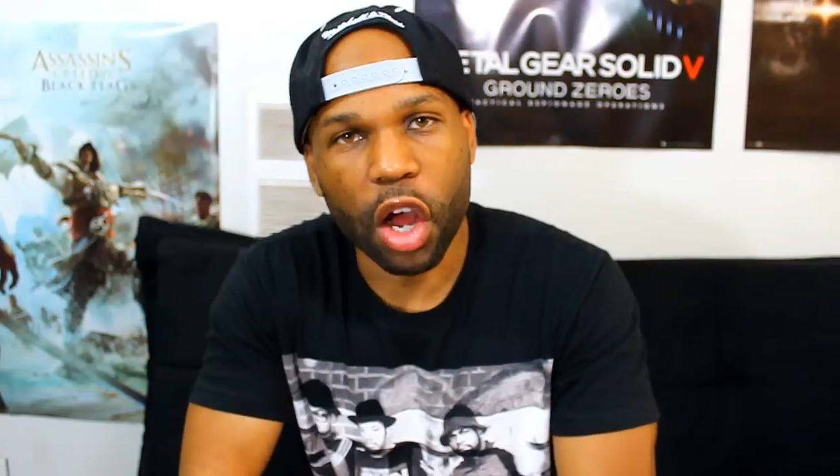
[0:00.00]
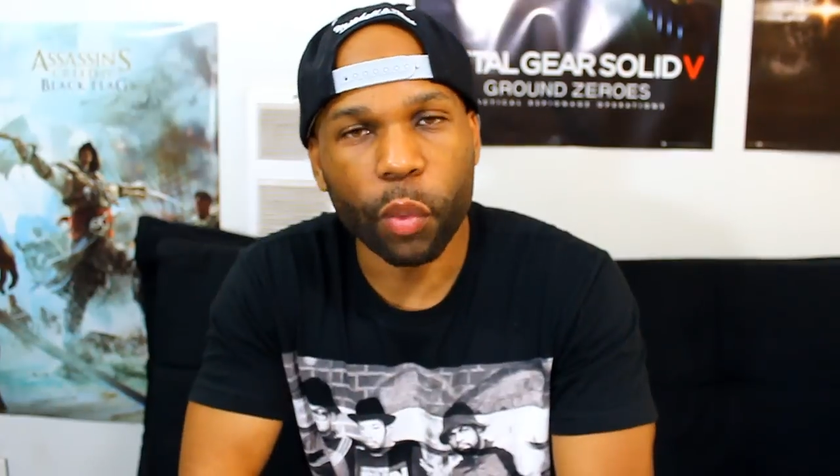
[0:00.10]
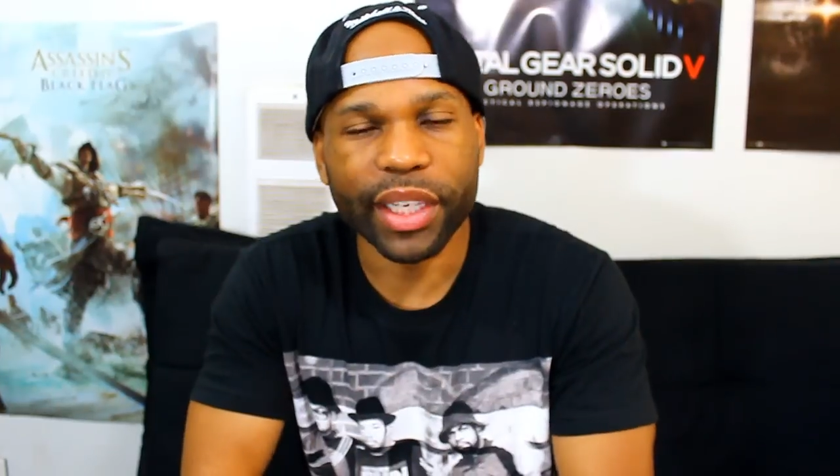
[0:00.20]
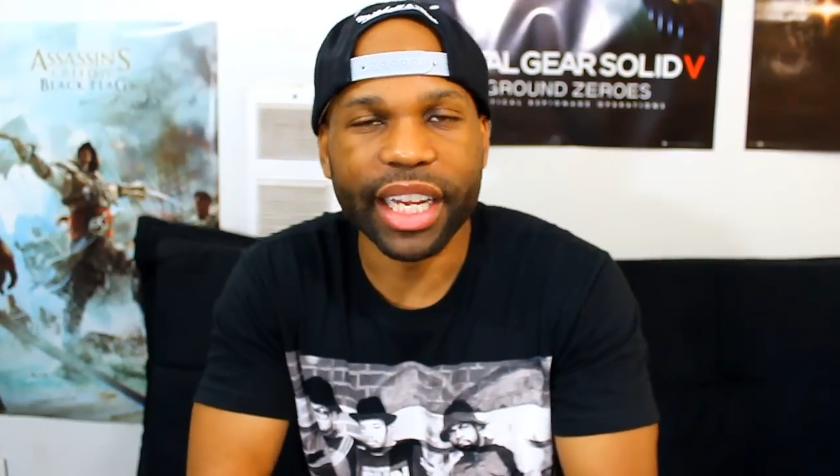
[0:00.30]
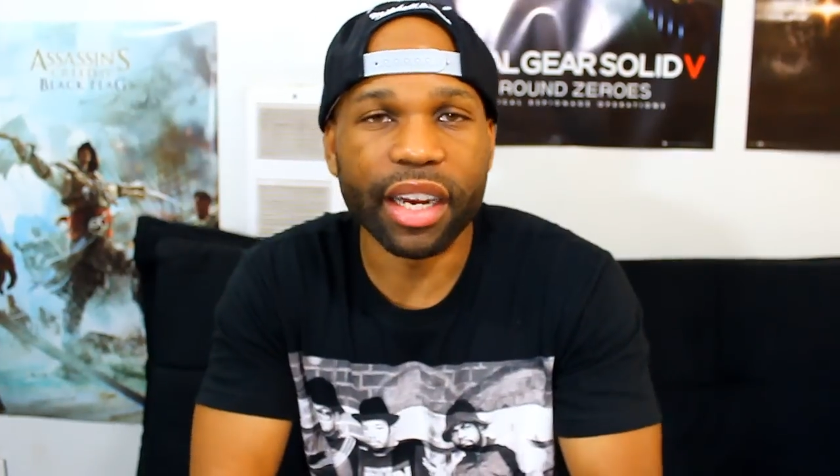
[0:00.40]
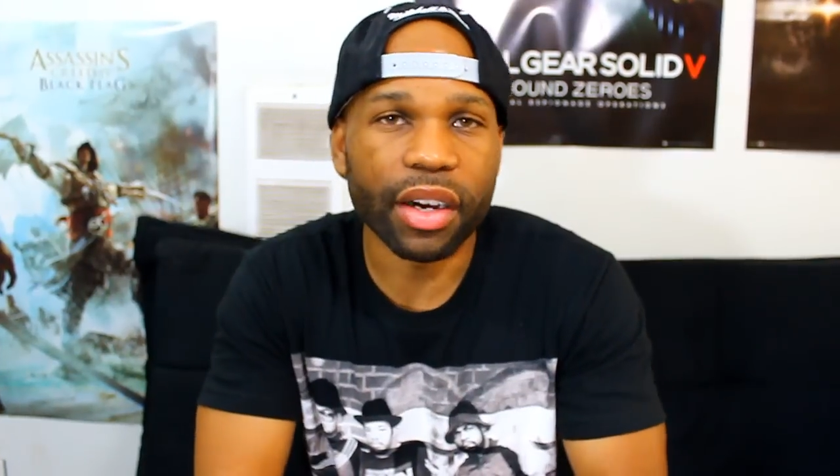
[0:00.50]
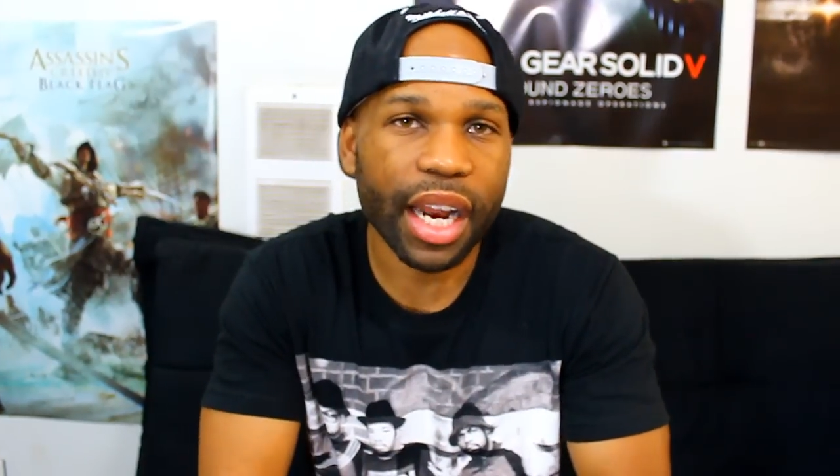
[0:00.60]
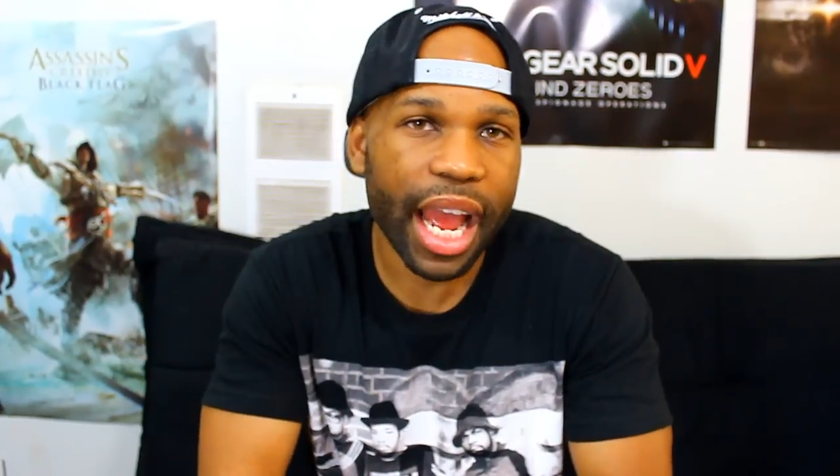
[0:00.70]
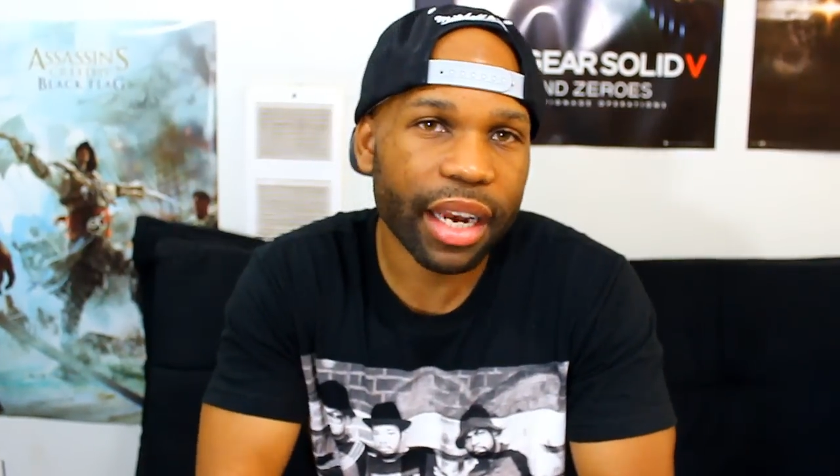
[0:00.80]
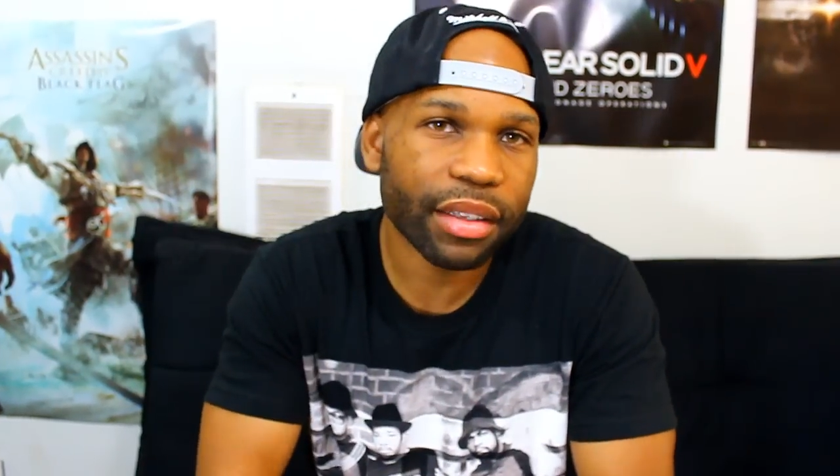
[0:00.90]
No, with the
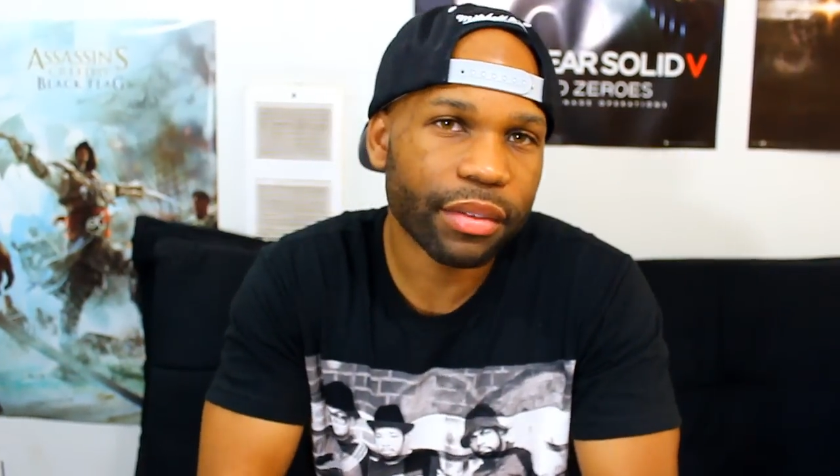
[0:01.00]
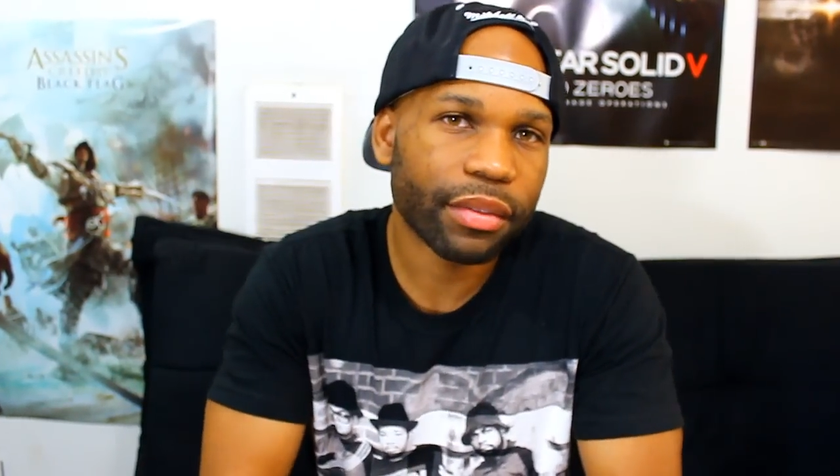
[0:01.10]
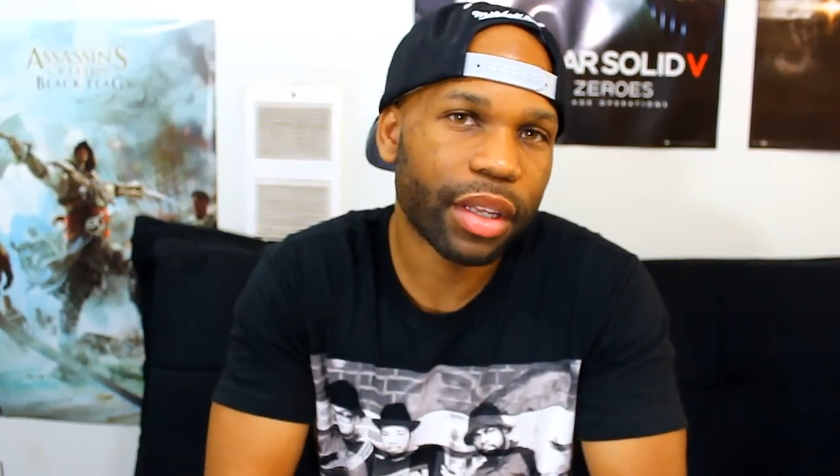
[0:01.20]
internet,